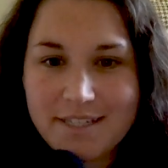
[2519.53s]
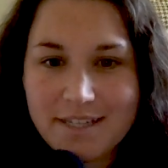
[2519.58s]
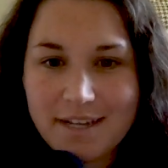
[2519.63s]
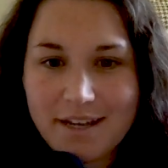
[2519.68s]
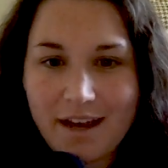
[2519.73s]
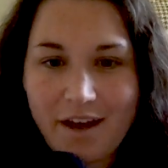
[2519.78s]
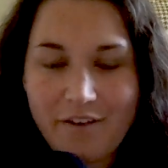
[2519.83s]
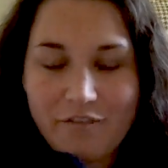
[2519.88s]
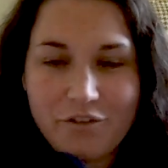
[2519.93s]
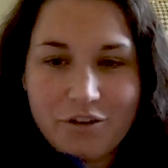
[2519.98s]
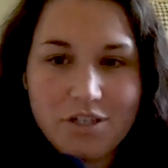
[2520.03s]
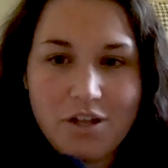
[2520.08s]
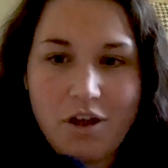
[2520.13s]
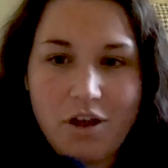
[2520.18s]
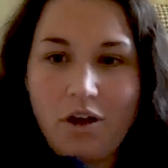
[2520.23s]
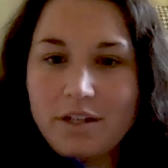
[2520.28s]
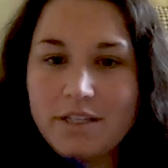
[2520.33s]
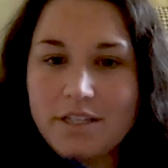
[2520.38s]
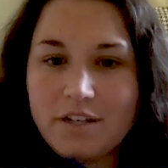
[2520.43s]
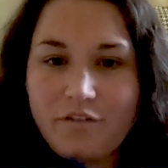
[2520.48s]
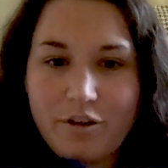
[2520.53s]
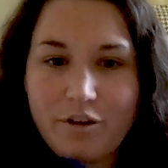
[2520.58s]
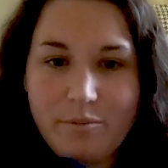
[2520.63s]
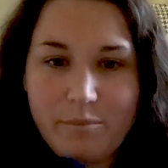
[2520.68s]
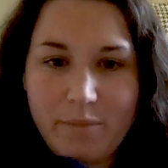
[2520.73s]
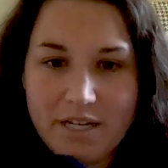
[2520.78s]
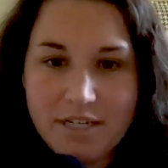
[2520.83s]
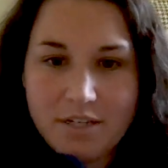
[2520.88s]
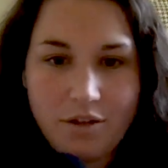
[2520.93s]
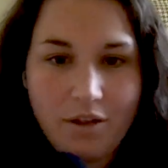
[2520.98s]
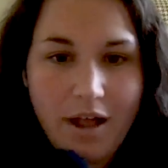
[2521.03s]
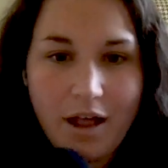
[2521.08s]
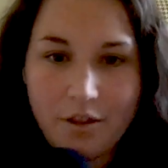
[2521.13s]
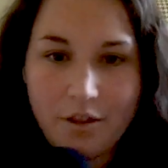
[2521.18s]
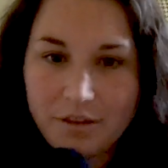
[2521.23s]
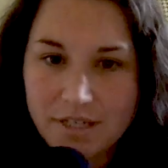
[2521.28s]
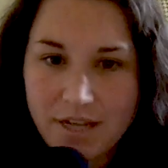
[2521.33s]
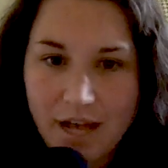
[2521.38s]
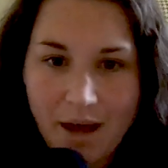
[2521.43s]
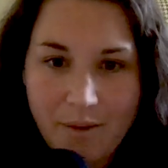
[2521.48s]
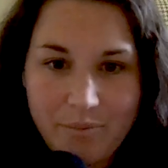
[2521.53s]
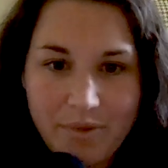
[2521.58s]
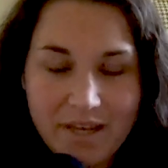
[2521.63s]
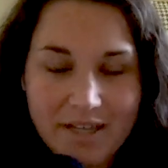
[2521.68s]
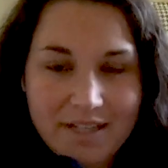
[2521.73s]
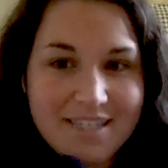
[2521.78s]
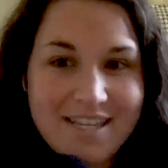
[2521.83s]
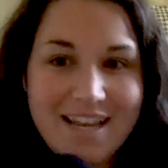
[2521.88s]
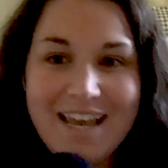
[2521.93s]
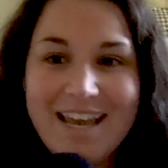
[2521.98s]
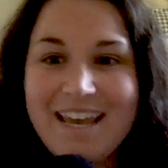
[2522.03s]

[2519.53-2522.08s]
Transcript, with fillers: It covers all different mental health topics.